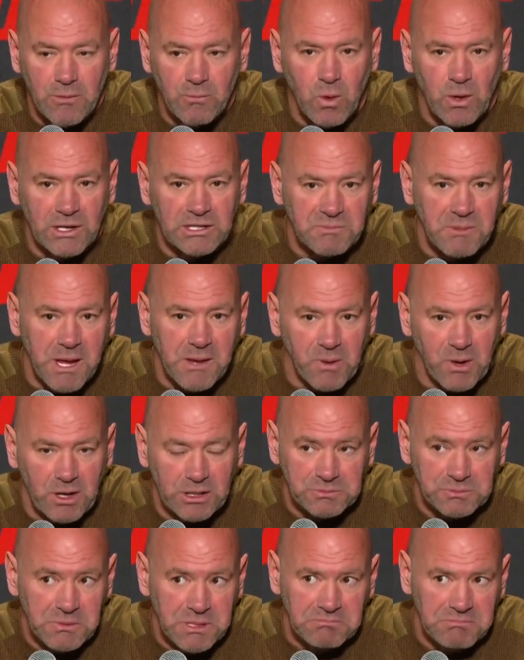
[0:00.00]
what is my
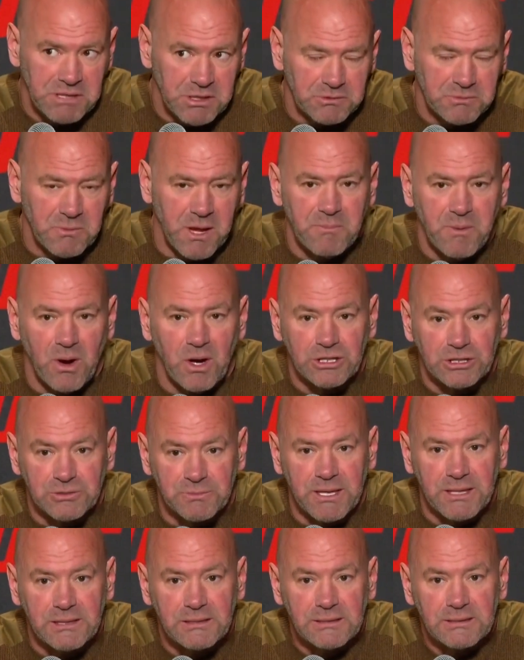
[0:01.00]
punishment? Here's my
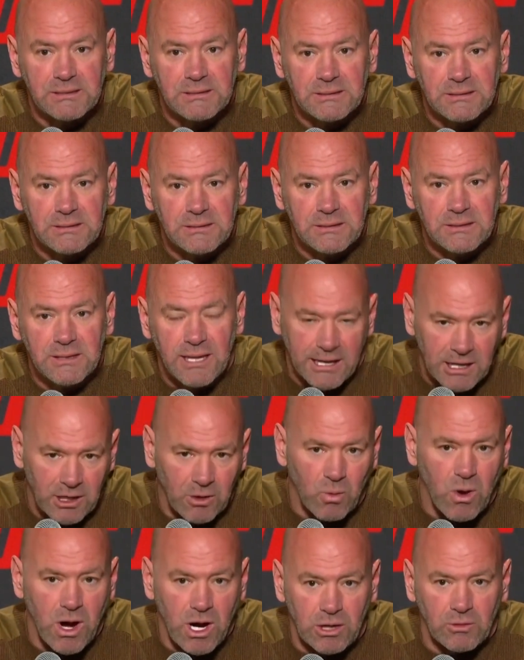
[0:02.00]
punishment. I got to
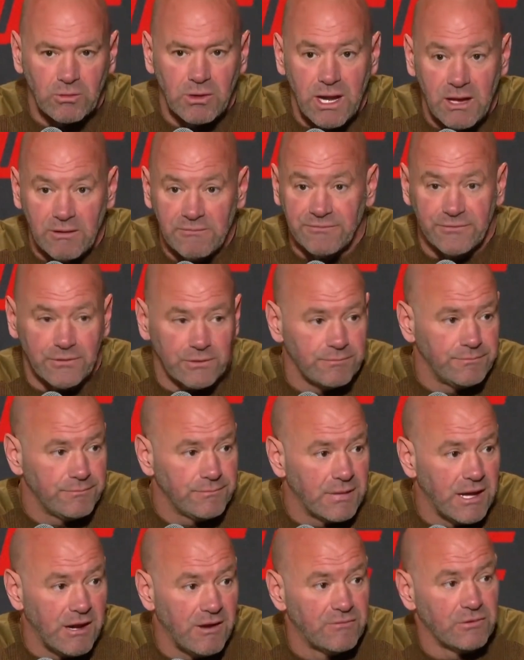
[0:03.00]
walk around for
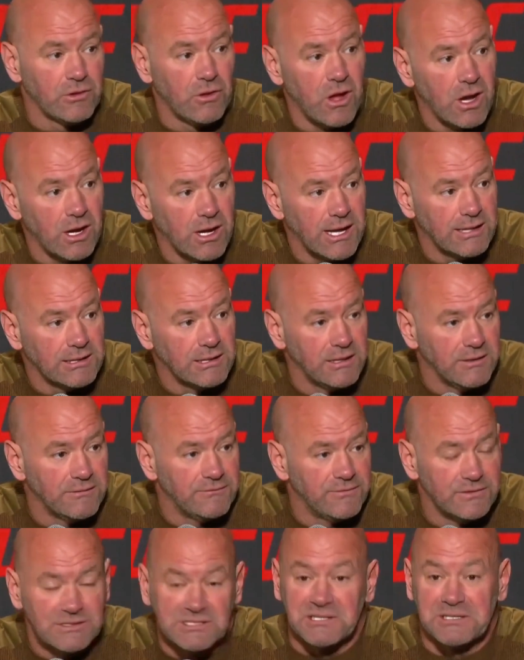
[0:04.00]
however long I
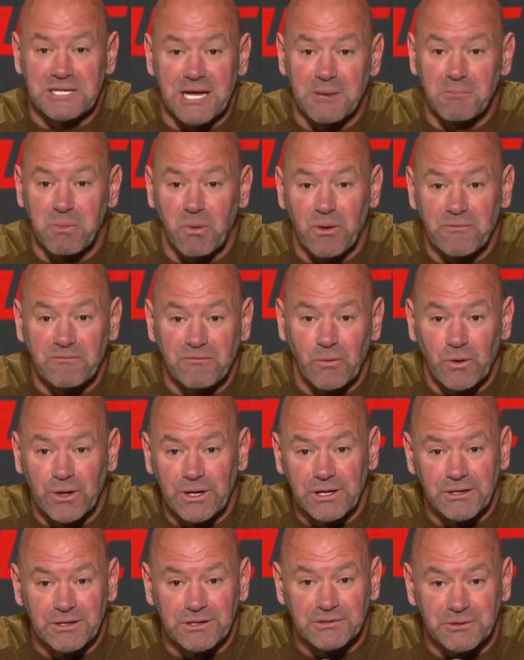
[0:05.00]
live. Is it 10.4
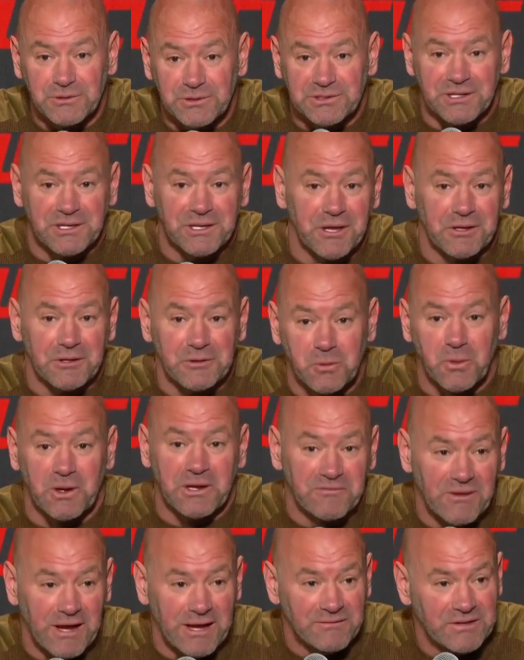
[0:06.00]
years or is it another
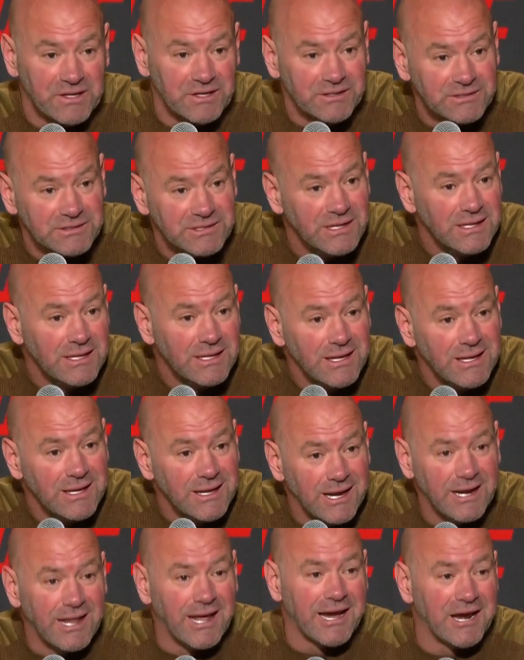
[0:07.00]
25 years?
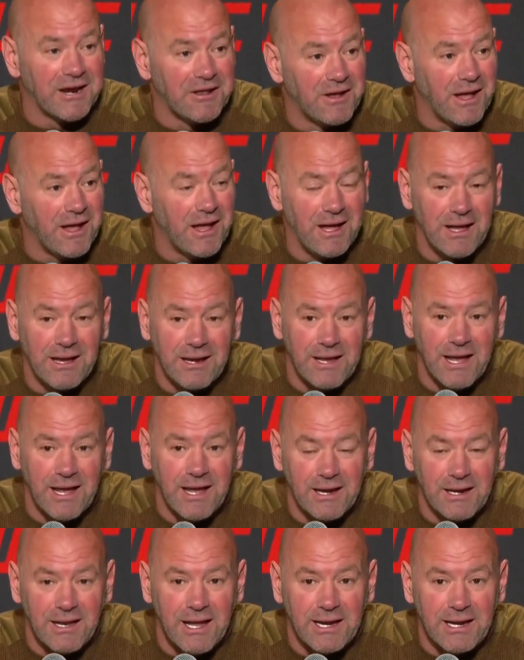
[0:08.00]
And I
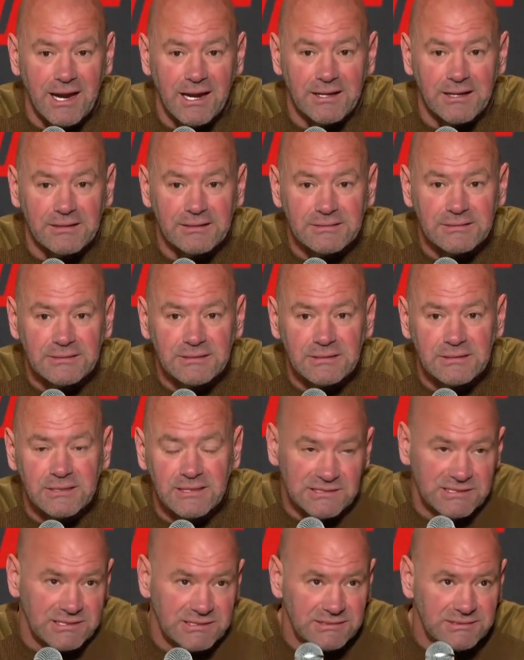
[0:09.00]
got to,
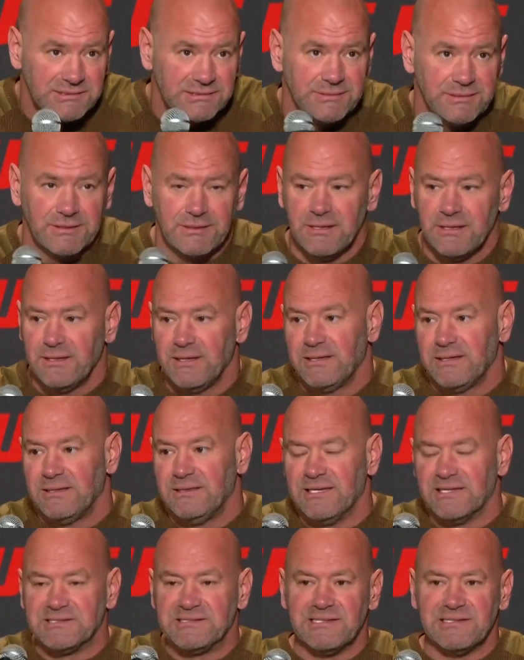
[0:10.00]

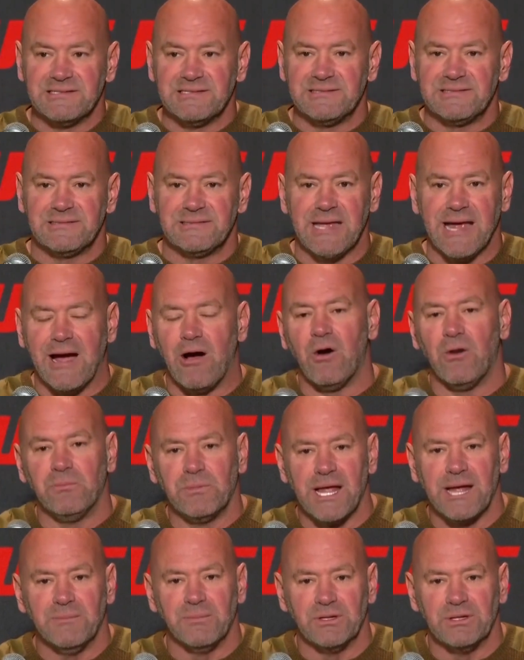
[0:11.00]
this is how I'm
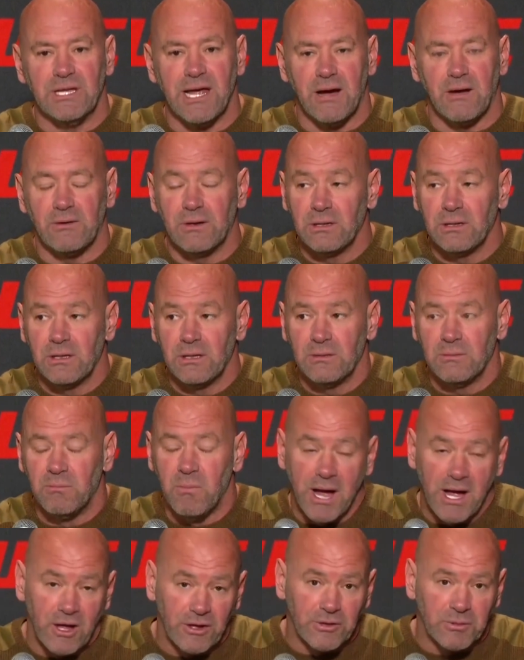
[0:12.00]
labeled now.
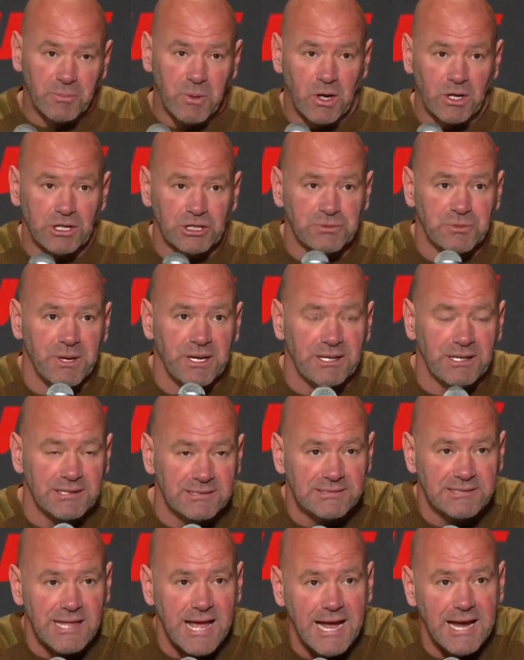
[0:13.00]
My other punishment
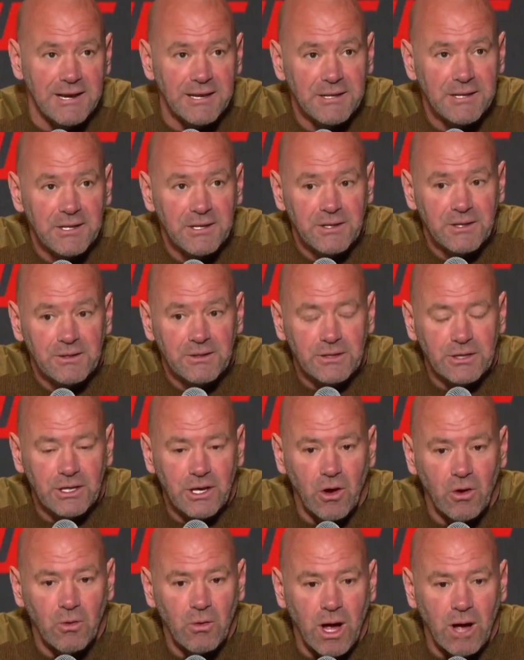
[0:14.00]
is that, you
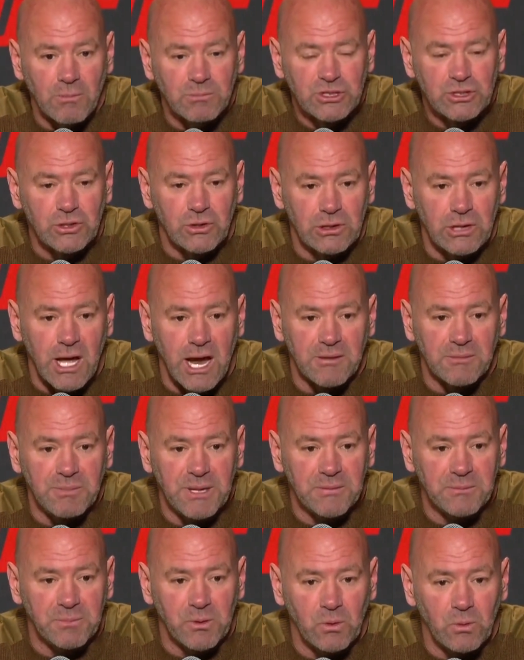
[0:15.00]
know, I'm sure a lot of
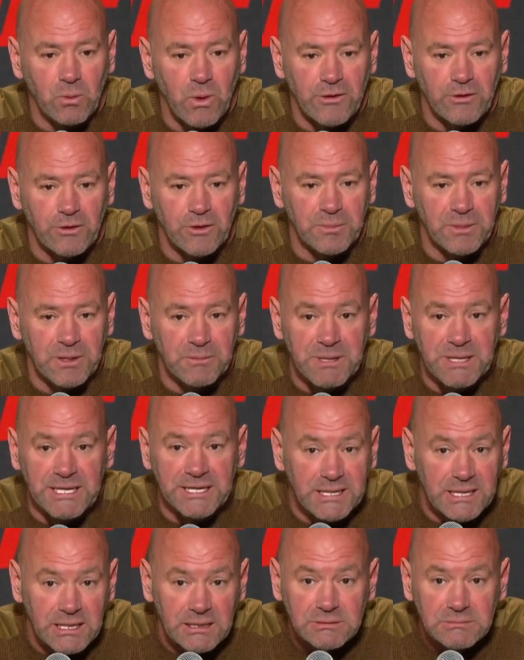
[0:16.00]
people, whether it be
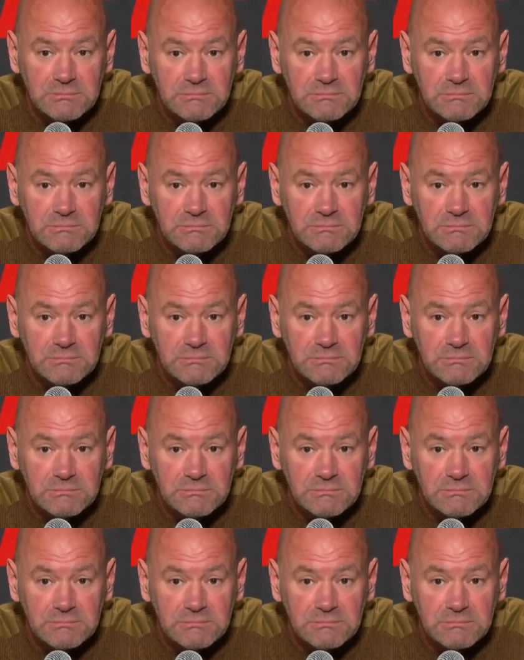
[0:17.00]
media,